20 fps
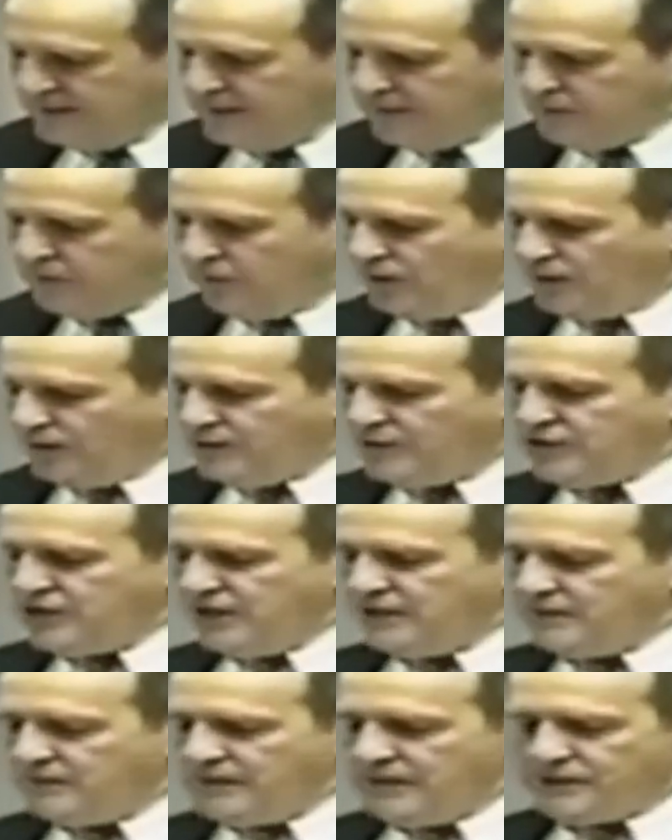in order to
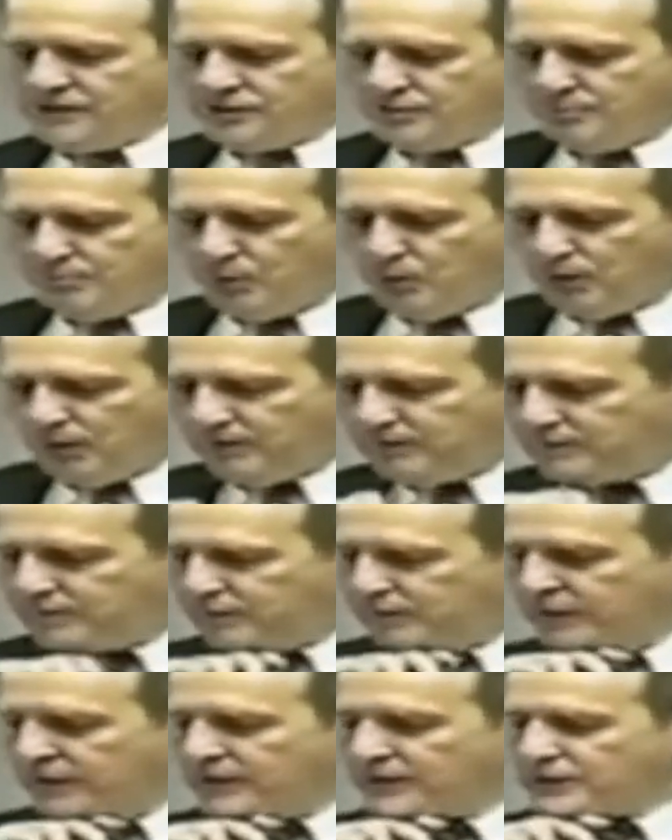generate support
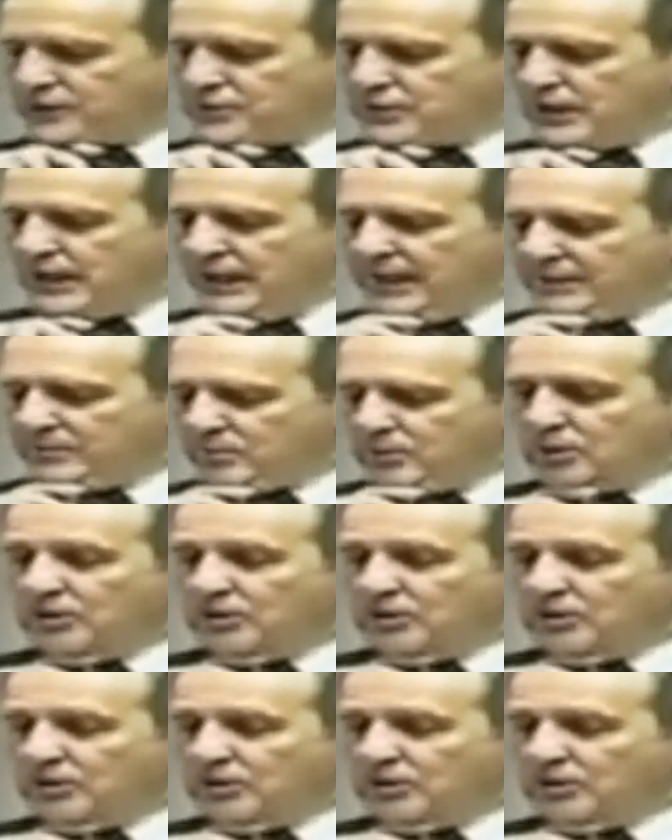for another triad